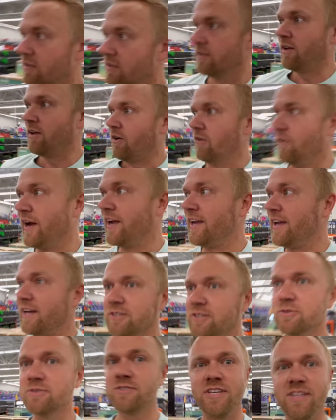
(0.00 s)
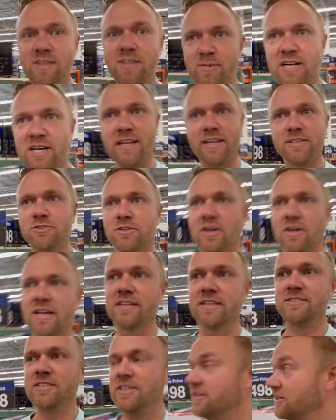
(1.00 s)
All right, I don't see them in
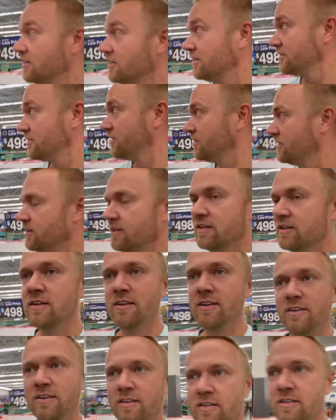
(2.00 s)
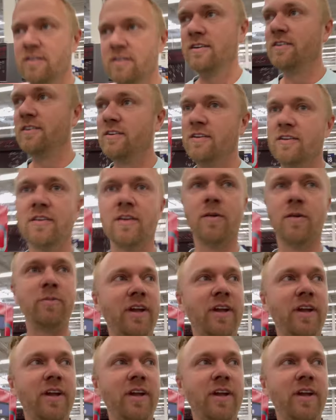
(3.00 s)
electronics either. I'm gonna